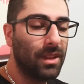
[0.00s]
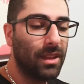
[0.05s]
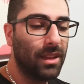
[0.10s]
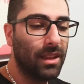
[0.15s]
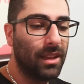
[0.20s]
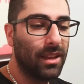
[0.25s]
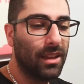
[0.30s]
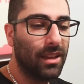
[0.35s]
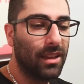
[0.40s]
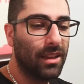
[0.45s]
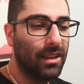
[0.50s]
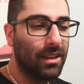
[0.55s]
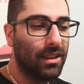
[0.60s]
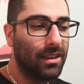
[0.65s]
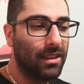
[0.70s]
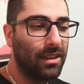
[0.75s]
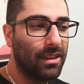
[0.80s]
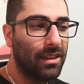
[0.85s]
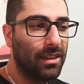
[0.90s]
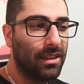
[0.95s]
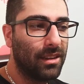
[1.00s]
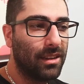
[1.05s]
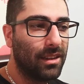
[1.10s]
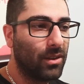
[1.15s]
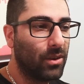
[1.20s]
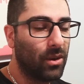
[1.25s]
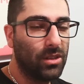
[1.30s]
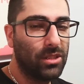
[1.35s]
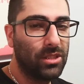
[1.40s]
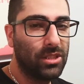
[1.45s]
And
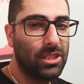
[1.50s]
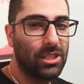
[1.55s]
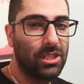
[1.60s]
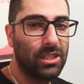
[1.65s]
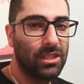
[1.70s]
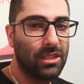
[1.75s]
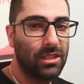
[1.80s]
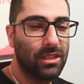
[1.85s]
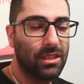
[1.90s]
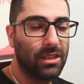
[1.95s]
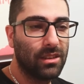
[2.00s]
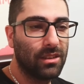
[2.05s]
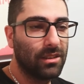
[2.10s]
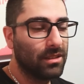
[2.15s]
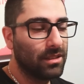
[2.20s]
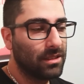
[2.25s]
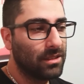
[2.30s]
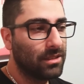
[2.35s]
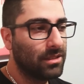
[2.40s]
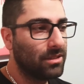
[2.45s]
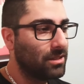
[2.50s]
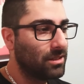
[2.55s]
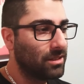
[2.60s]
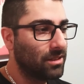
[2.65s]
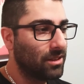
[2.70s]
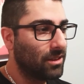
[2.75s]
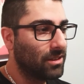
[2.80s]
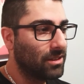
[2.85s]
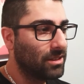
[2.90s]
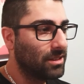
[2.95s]
they're all just chilling there. All these
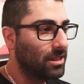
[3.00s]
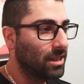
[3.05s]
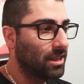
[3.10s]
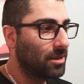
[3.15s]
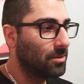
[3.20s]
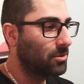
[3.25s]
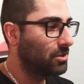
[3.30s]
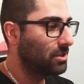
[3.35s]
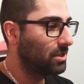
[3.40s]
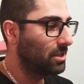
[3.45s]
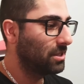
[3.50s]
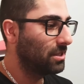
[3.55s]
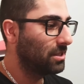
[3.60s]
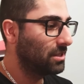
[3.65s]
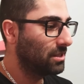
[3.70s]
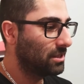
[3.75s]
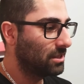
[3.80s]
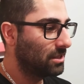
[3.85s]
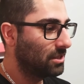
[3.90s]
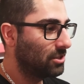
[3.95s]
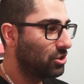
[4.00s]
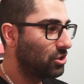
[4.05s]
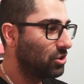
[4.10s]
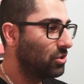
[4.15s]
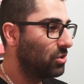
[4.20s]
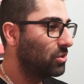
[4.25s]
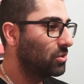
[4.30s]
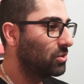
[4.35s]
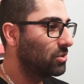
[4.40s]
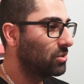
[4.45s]
harabojis,
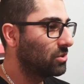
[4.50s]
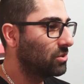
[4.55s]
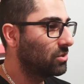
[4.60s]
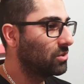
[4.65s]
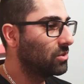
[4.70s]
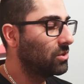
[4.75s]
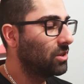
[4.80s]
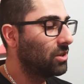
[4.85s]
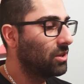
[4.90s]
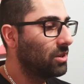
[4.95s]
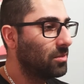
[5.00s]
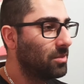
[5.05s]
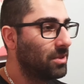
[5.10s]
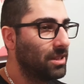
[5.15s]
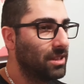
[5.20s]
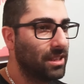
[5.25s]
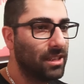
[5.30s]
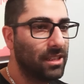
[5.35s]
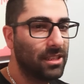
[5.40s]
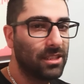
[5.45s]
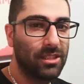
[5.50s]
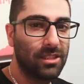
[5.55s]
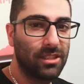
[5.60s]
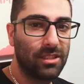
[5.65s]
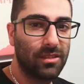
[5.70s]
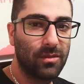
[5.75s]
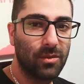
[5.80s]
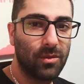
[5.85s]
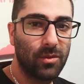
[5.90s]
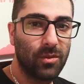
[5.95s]
jidos, you know what I mean? Like
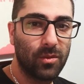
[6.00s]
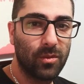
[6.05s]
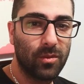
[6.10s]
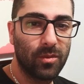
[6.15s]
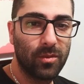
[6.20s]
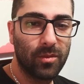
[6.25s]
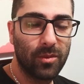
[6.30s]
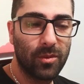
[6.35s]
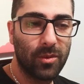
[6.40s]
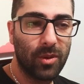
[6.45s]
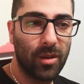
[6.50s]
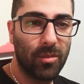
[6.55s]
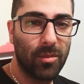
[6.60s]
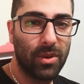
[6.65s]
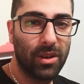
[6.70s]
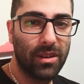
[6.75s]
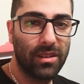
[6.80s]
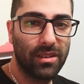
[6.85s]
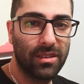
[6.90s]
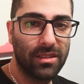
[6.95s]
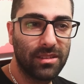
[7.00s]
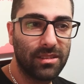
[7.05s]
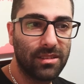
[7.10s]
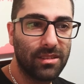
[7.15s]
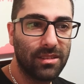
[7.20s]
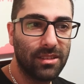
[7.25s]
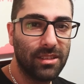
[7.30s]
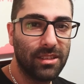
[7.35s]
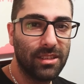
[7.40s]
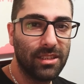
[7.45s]

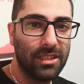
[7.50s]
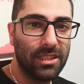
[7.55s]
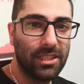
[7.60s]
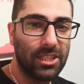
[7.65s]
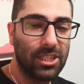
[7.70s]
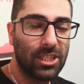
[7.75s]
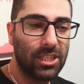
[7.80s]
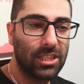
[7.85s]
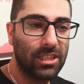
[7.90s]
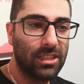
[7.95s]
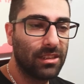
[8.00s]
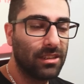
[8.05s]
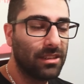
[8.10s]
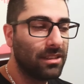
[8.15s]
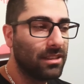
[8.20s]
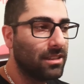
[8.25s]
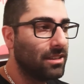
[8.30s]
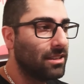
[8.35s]
grandpas chilling.